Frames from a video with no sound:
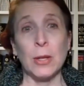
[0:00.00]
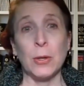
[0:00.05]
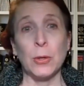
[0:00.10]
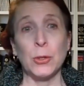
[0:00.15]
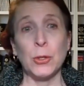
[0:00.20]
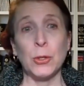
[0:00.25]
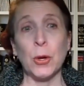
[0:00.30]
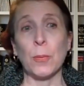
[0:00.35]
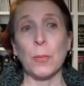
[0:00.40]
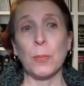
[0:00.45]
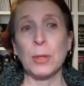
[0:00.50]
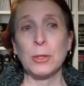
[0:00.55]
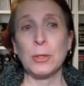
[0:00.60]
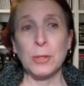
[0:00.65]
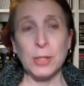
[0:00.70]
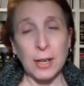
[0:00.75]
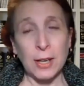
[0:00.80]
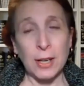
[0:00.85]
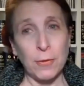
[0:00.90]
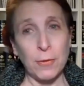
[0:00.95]
So, but you
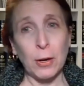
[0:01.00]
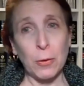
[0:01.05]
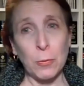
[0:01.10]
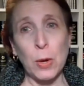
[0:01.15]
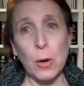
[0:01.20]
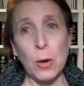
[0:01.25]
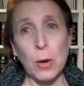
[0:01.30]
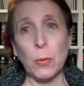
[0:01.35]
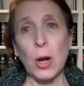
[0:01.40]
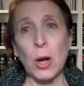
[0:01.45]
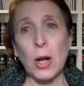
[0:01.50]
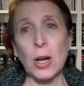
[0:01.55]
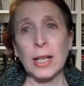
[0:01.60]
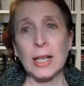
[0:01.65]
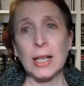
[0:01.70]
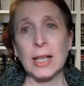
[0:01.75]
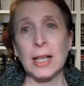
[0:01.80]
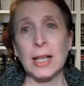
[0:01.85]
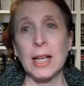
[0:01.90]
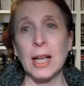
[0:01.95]
said it very well,
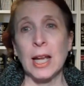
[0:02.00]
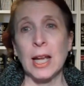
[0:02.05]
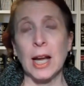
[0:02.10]
Rocky.